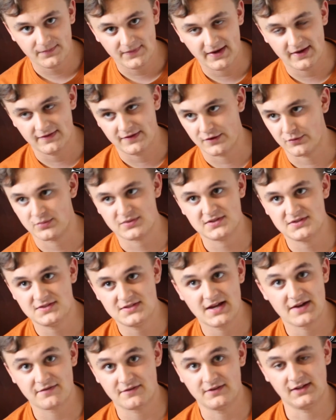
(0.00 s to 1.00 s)
and there would
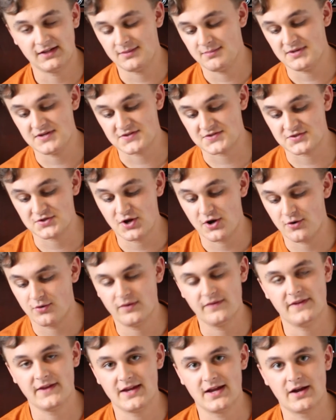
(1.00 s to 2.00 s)
definitely be snow
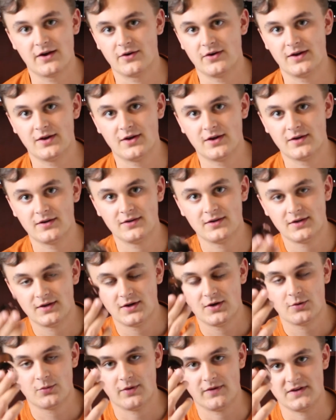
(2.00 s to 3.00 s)
in the area
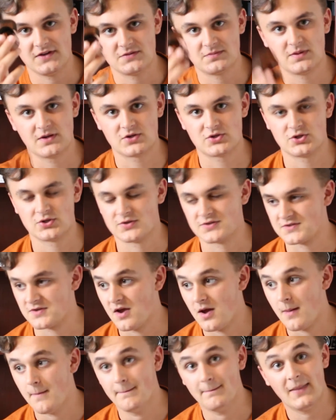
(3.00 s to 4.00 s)
where these pictures
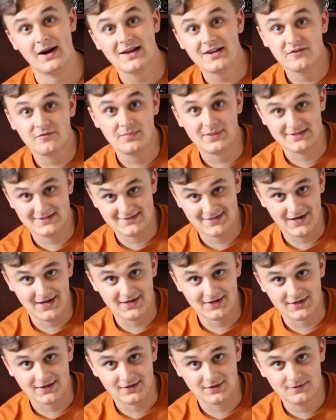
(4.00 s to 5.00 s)
might have been
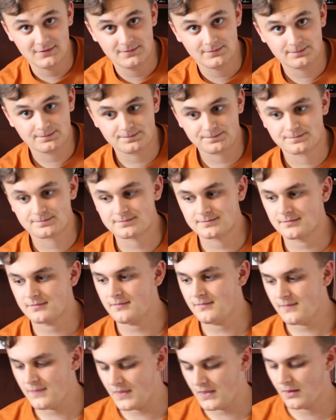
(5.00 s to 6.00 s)
taken.
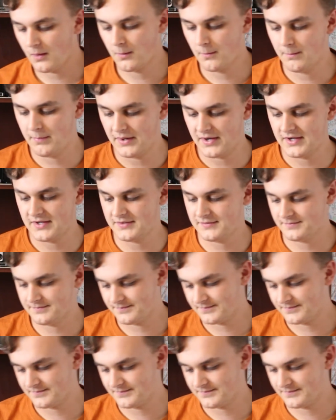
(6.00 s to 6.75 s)
But